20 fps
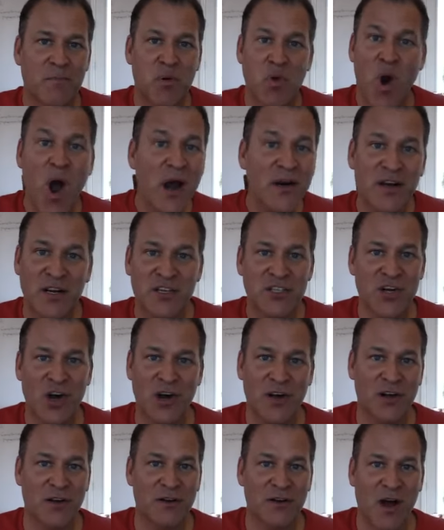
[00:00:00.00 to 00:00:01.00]
products
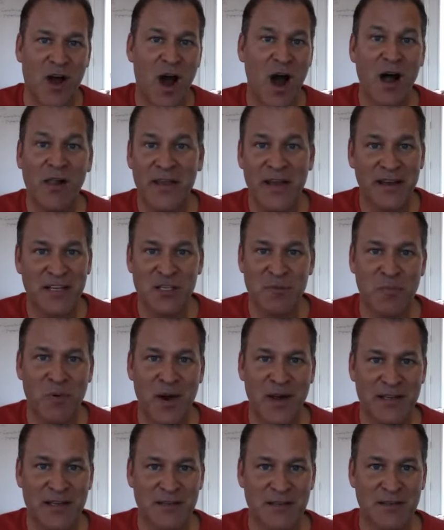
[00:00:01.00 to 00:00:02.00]
on
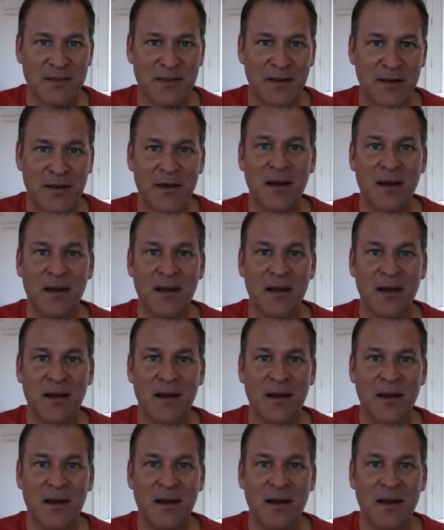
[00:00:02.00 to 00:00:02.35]
AliExpress.